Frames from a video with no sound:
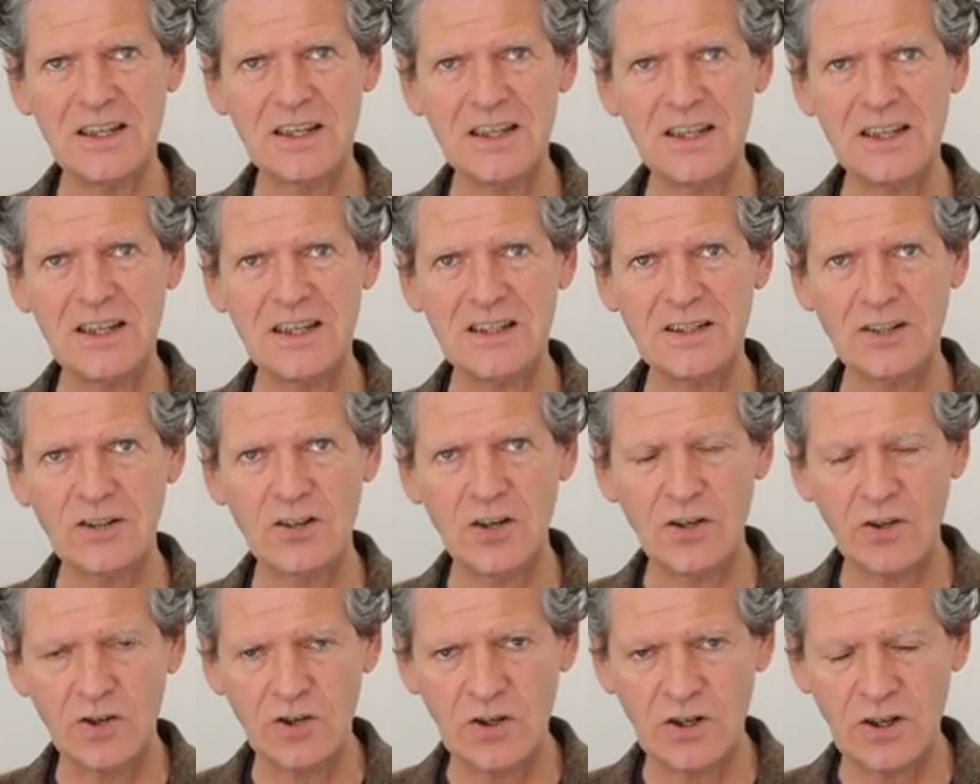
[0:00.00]
these
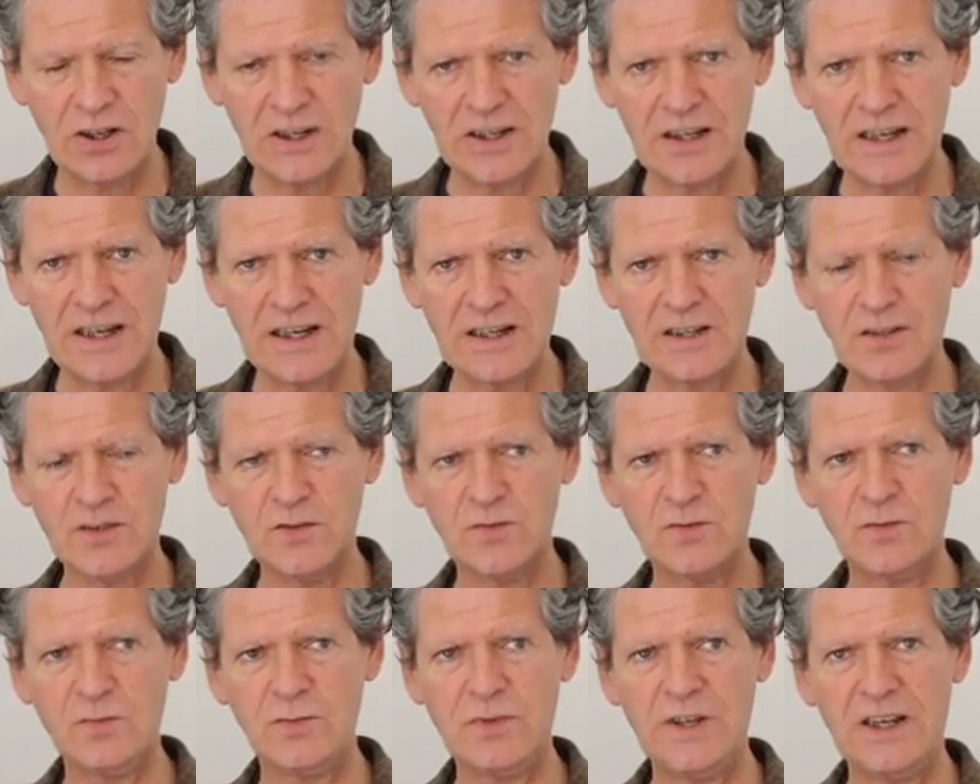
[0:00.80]
are our kinds
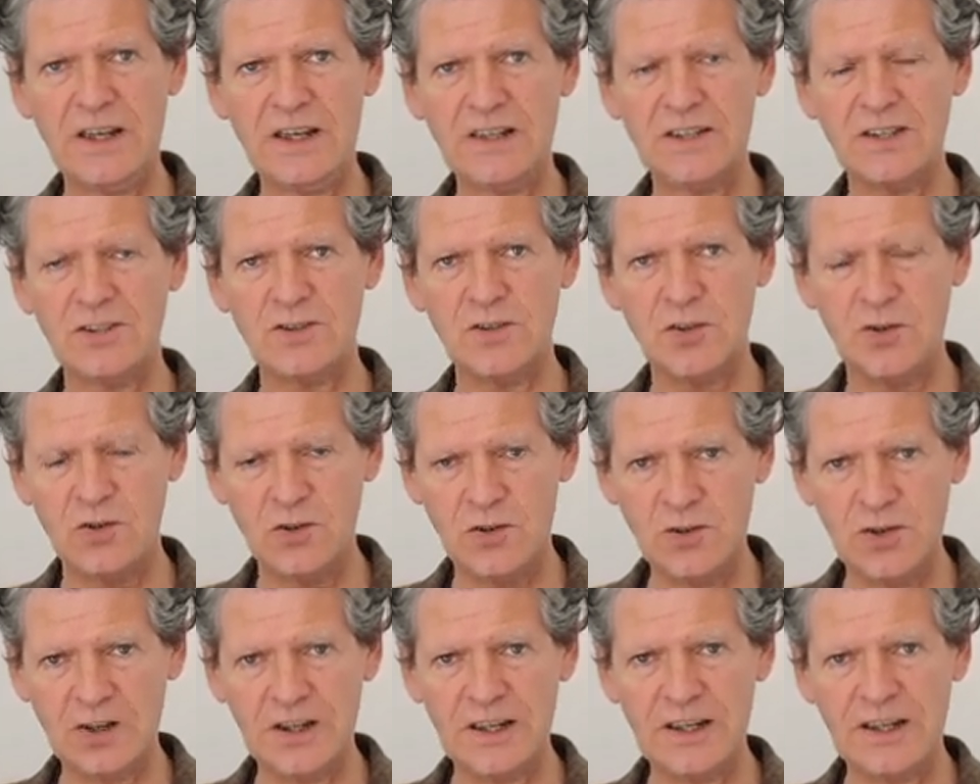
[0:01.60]
of places,
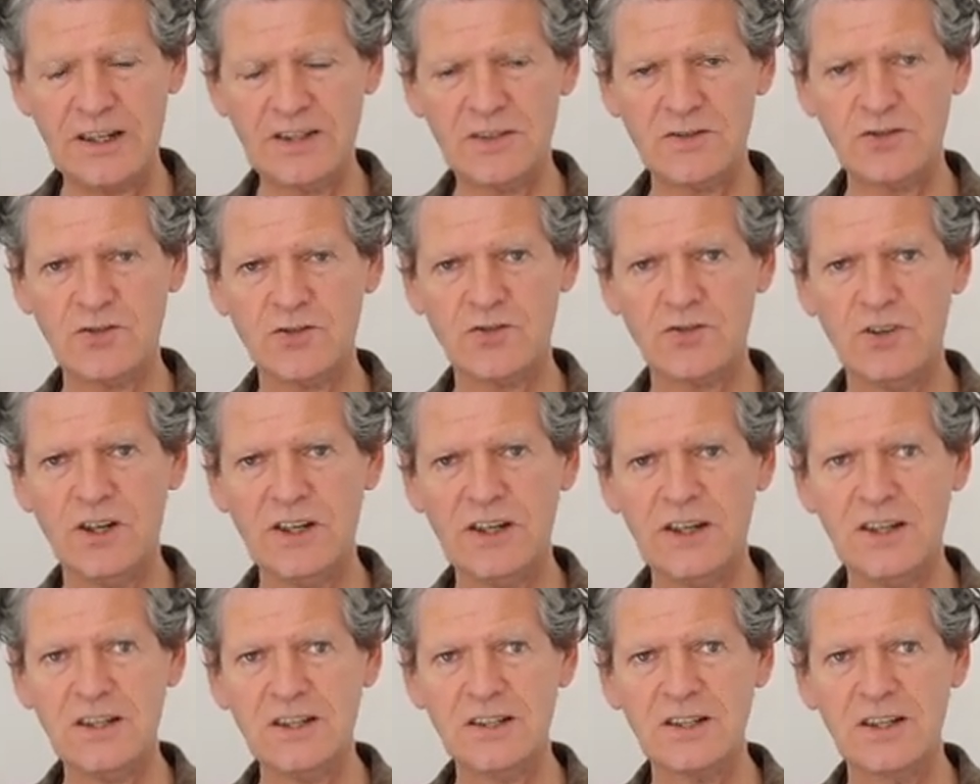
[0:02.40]
our kinds of
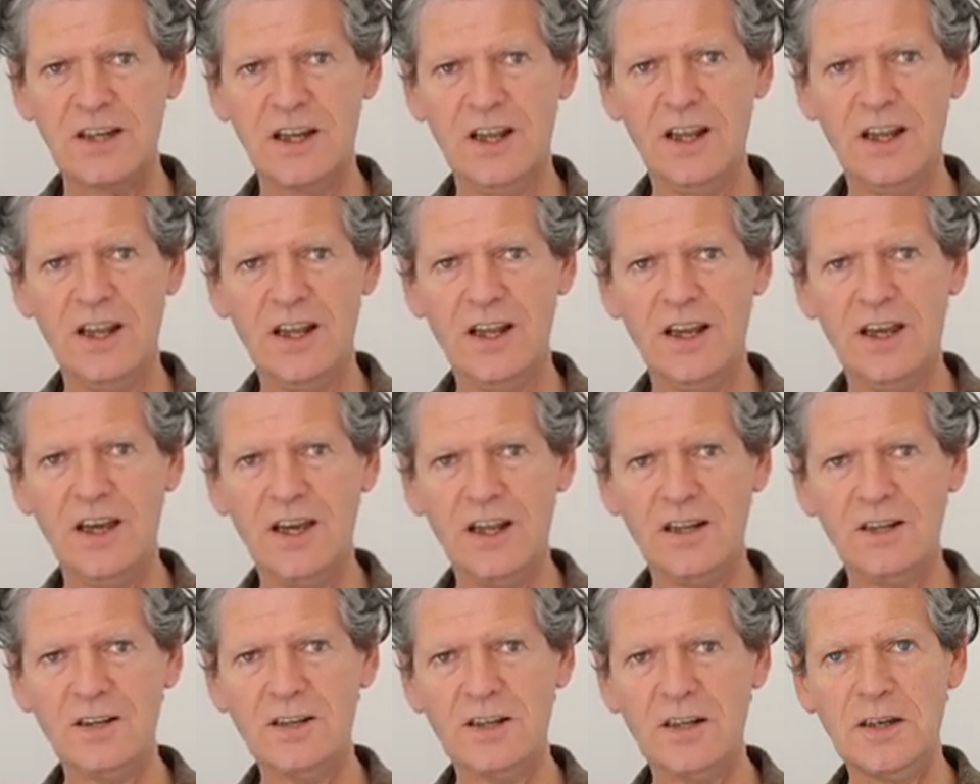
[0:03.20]
shrines,
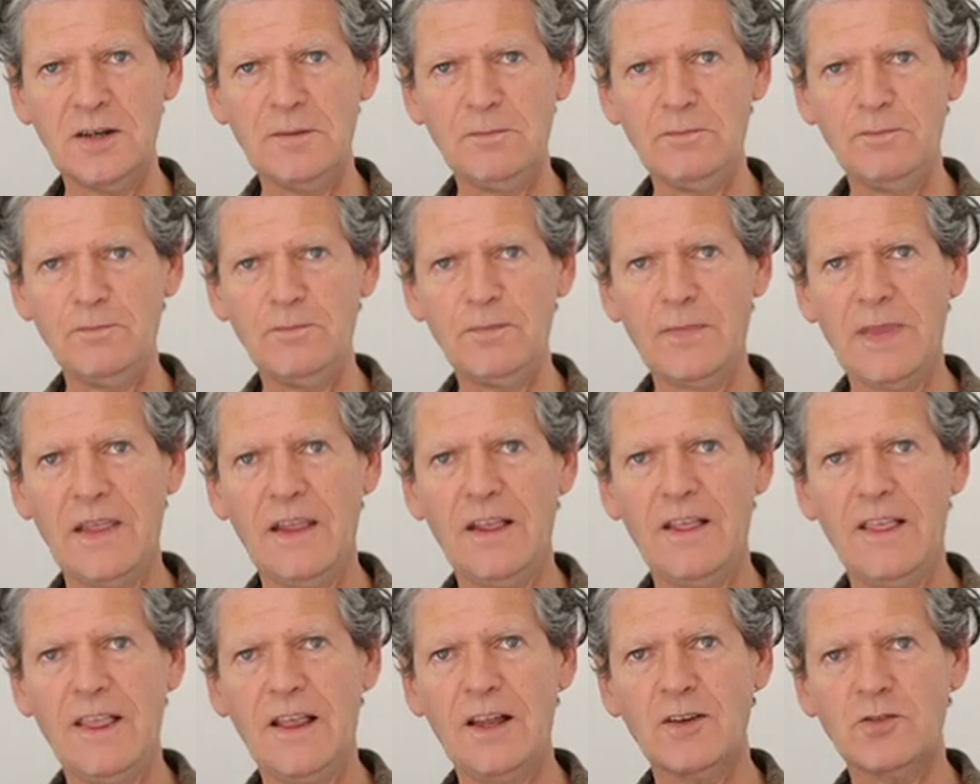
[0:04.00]
and
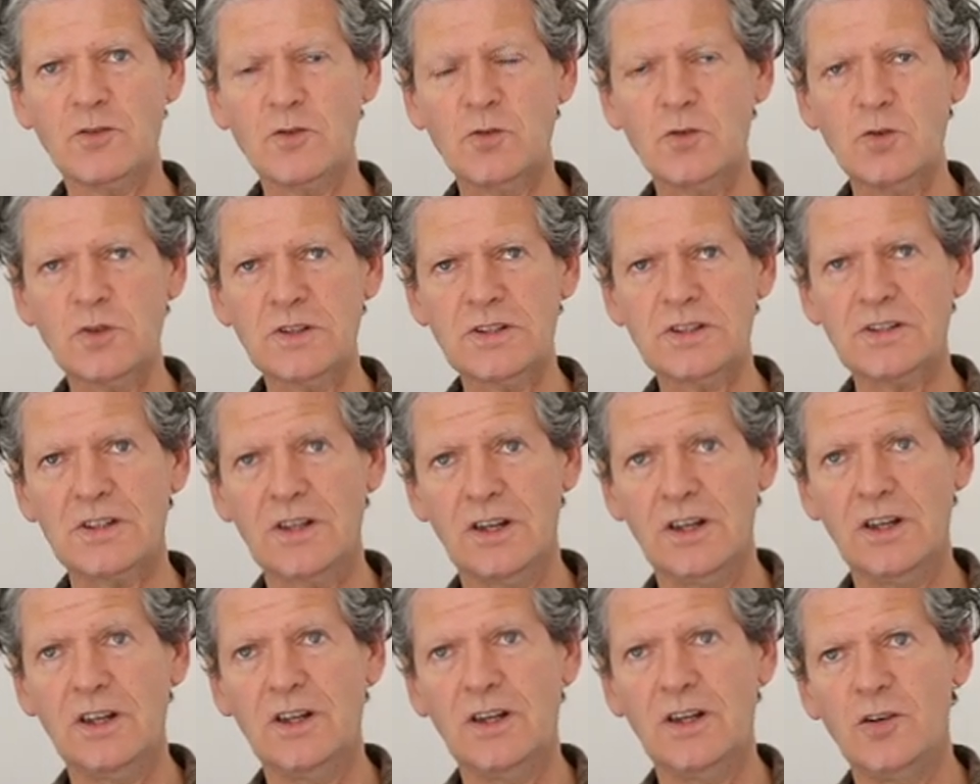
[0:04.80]
of course,
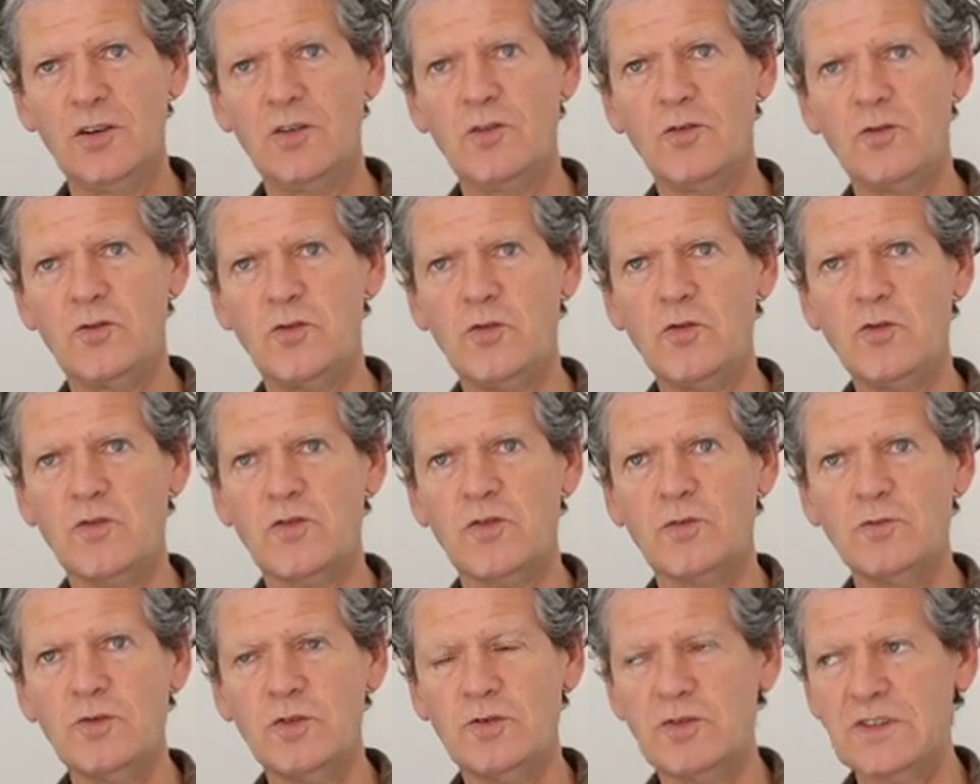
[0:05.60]
folk
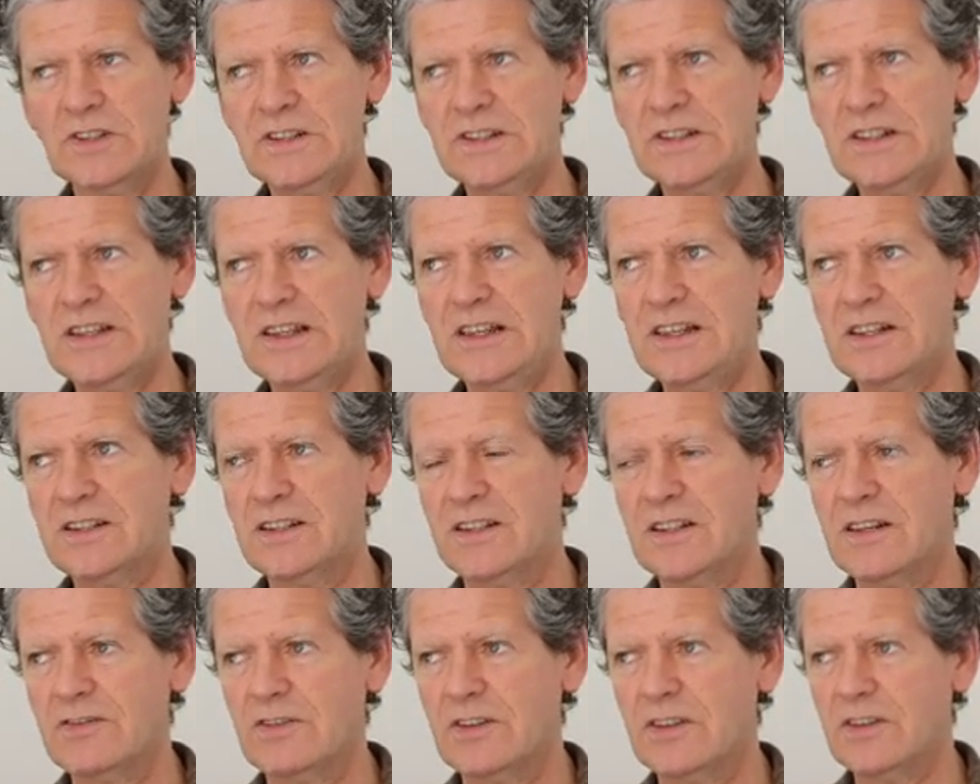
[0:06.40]
from overseas,
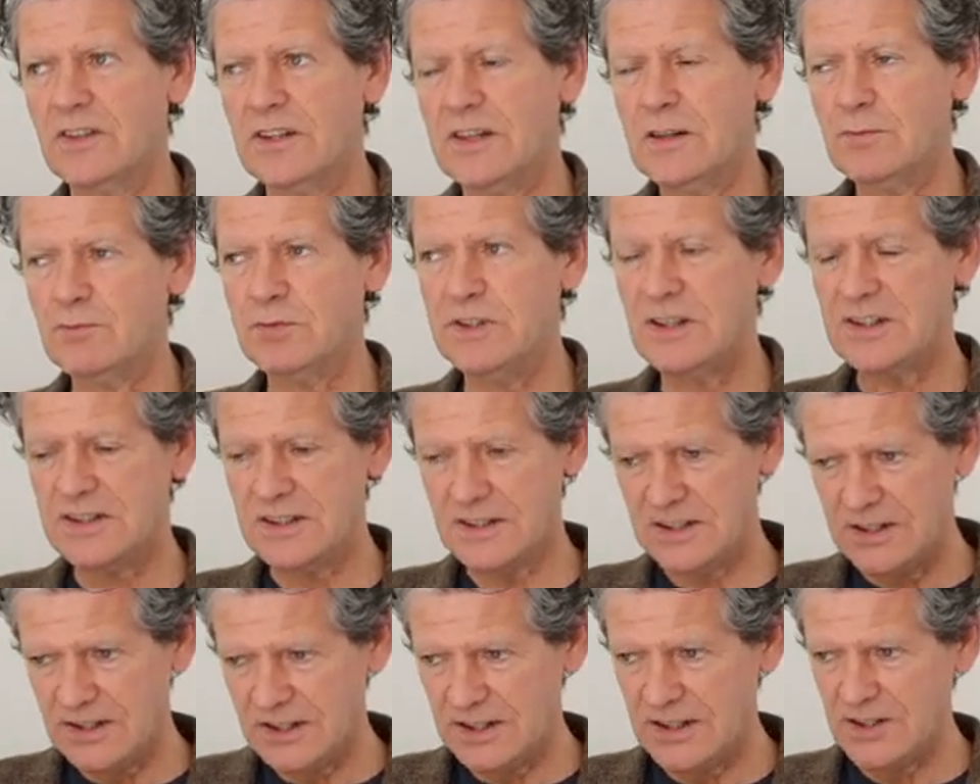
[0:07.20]
they've got their
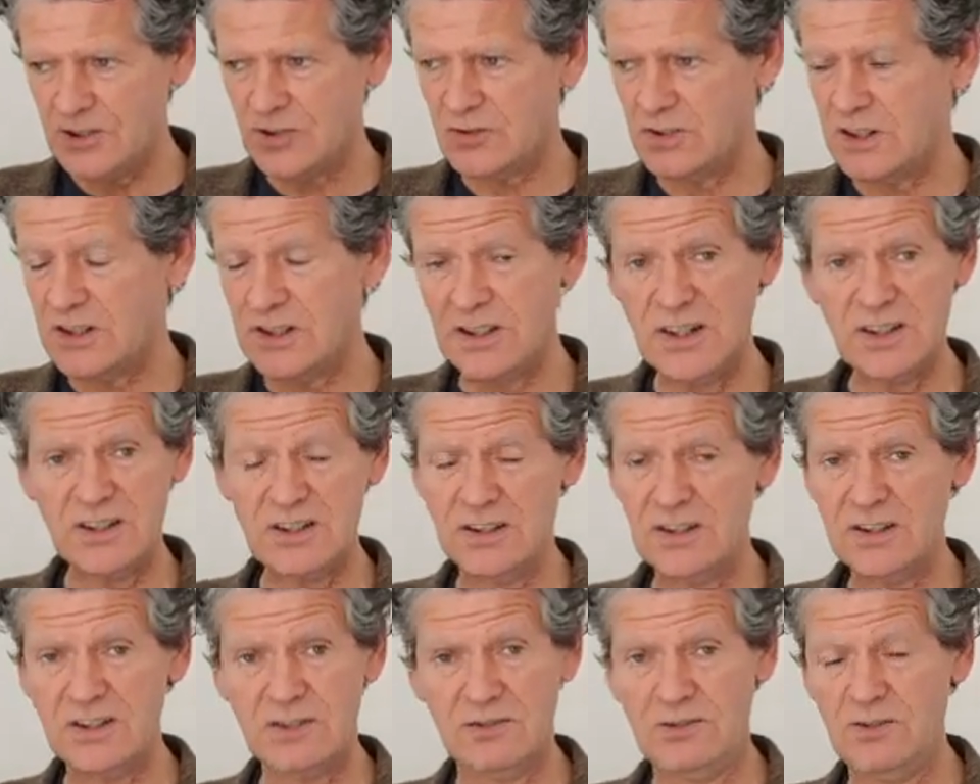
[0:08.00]
places and their shrines, and that's
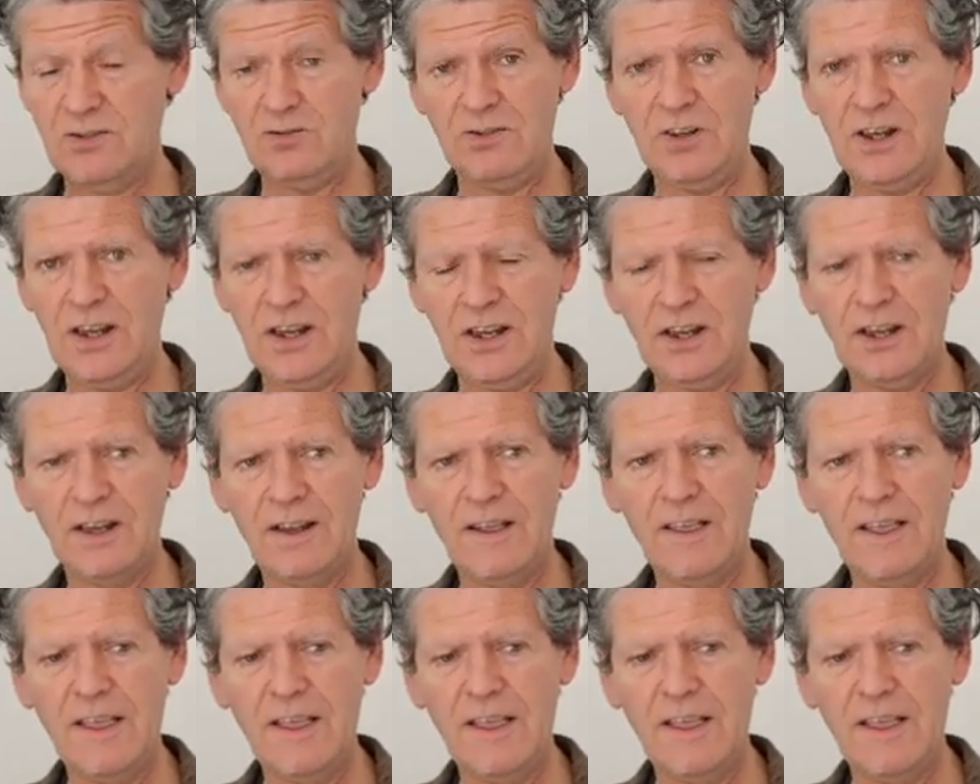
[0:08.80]
just great.